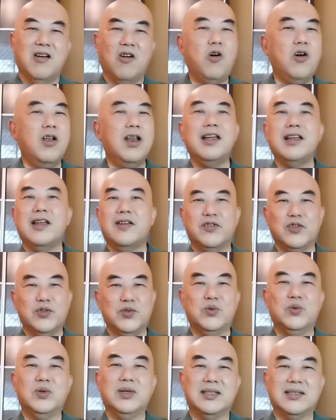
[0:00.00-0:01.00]
all I have to
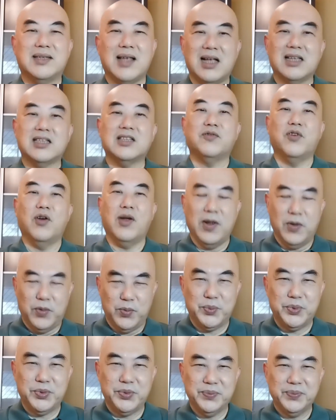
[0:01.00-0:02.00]
do is ask for
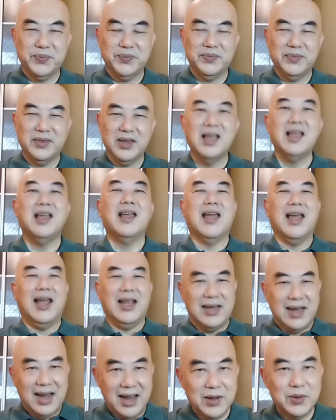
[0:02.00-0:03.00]
help,
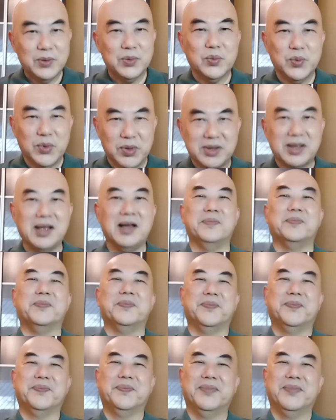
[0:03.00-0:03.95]
and help will come.